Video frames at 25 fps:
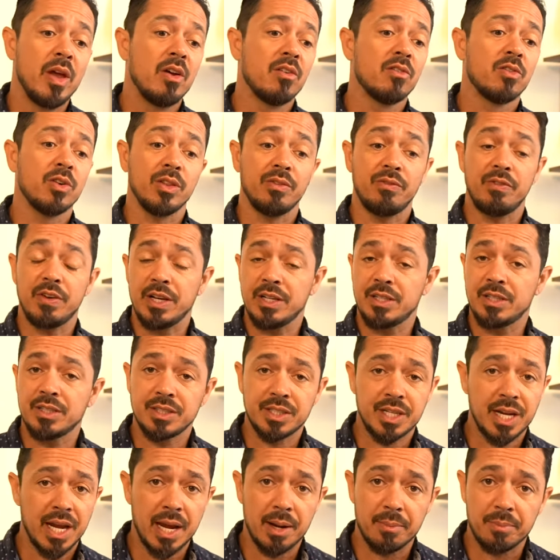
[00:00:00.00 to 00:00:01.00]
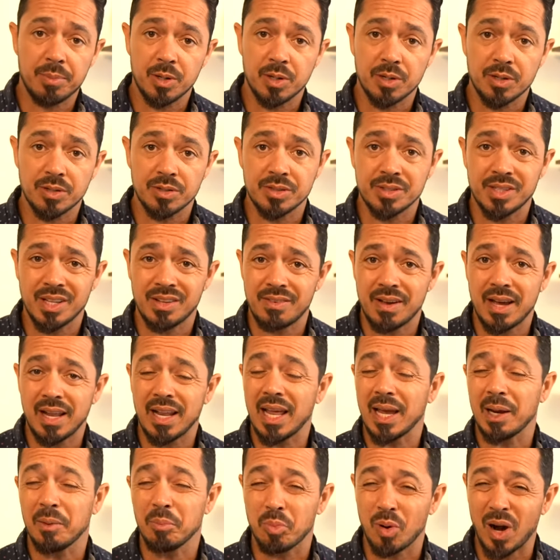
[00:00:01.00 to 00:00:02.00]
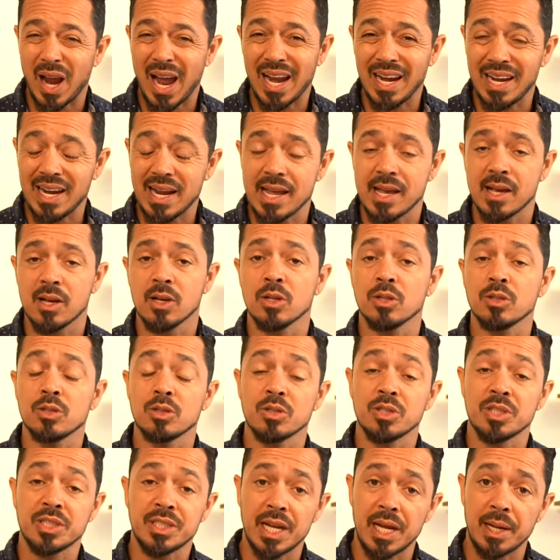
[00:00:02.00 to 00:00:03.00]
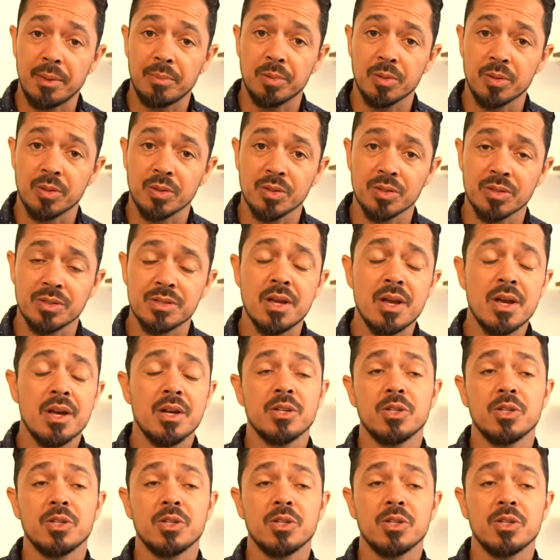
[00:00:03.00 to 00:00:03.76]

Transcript: For the vintage campers, they've had like brad nails or staples,